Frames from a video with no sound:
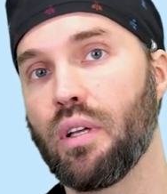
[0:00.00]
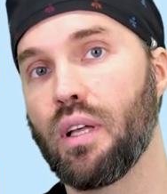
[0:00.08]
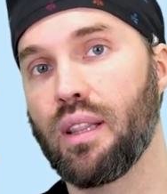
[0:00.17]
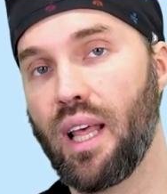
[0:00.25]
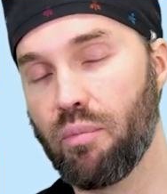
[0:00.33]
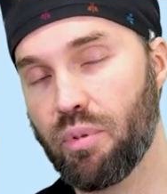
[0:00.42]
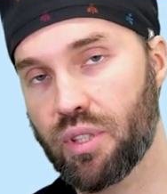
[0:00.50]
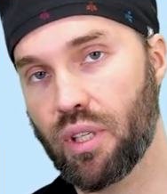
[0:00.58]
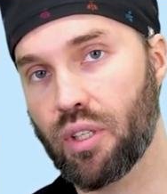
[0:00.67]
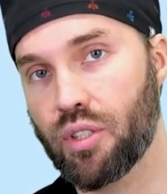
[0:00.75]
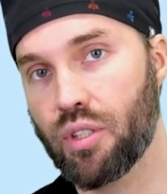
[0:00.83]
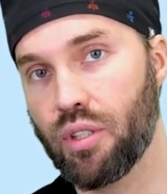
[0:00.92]

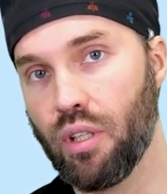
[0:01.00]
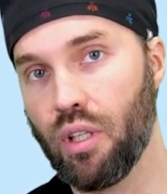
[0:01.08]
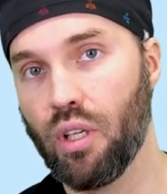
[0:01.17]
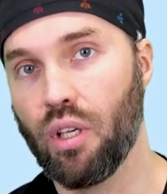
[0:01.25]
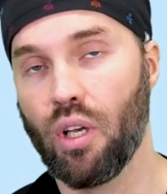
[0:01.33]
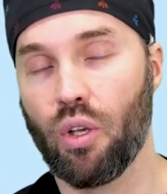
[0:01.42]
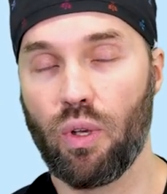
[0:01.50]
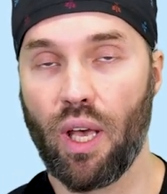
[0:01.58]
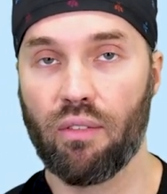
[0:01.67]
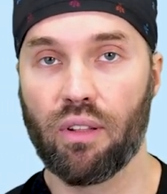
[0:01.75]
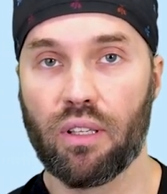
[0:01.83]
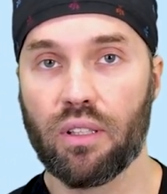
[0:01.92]
liposuction, you
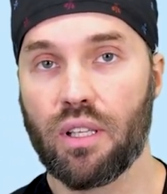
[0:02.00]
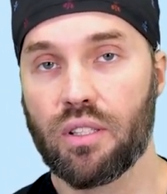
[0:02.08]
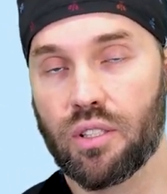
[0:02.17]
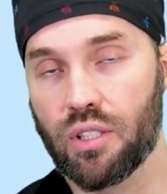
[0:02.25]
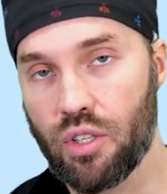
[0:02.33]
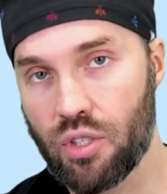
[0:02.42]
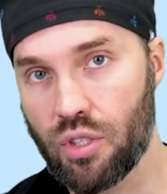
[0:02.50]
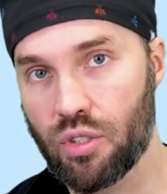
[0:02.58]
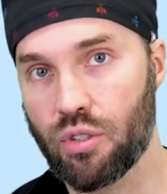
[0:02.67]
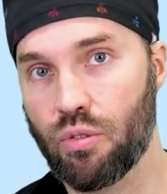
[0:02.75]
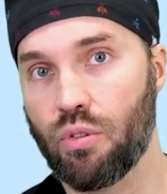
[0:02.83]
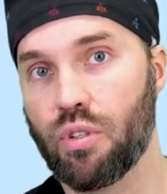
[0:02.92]
have little
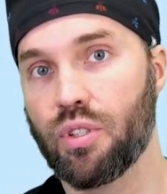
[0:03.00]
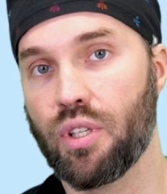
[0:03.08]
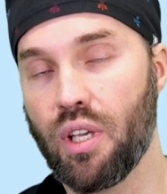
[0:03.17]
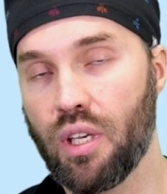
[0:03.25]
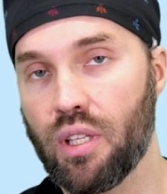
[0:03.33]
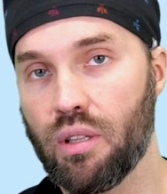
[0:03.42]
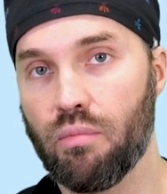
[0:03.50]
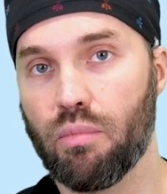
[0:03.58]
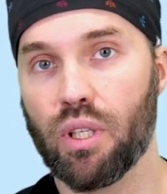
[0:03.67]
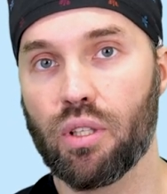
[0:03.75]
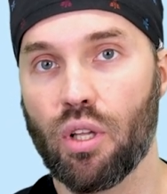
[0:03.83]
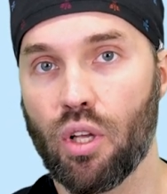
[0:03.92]
incisions through the skin,
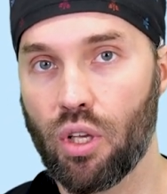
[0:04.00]
but